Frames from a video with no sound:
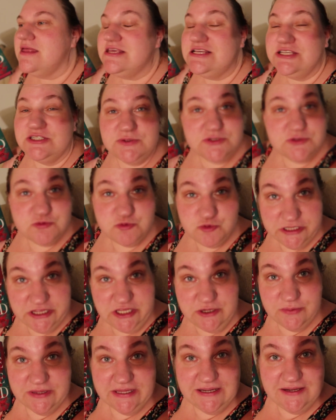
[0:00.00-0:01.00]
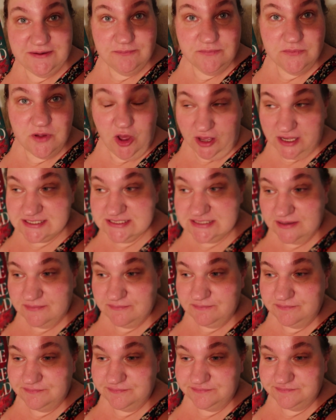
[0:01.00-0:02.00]
this was really really
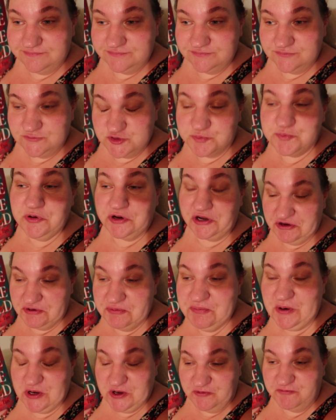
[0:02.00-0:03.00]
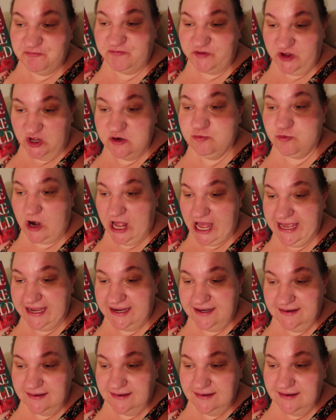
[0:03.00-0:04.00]
awesome it's pretty pretty fun
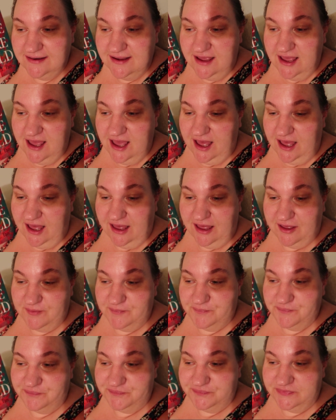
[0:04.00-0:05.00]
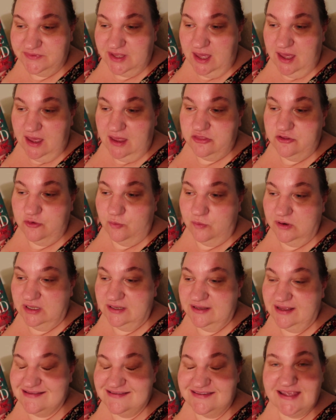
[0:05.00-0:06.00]
ride um the
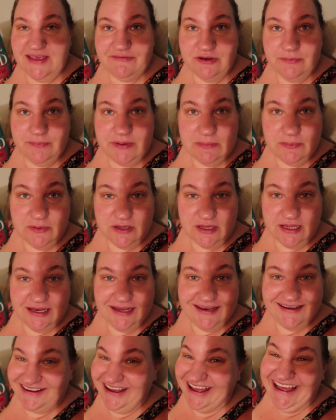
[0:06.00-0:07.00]
world has seven people in it